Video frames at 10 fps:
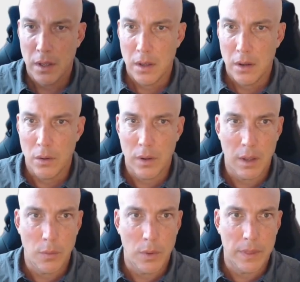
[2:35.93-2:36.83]
Okay,
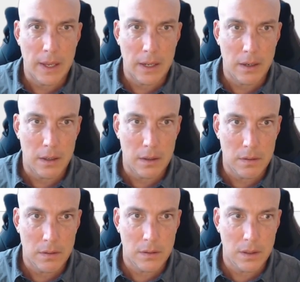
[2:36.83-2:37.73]
what that
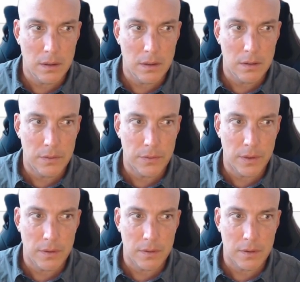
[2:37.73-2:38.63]
does is for the
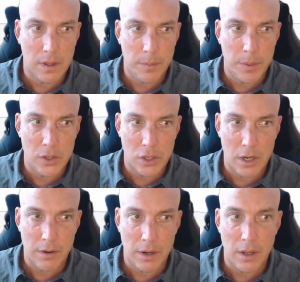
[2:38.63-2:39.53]
slippage
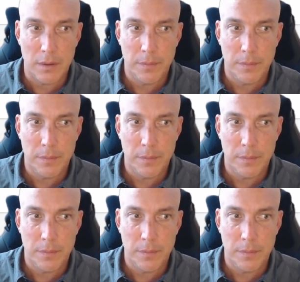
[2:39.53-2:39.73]
area,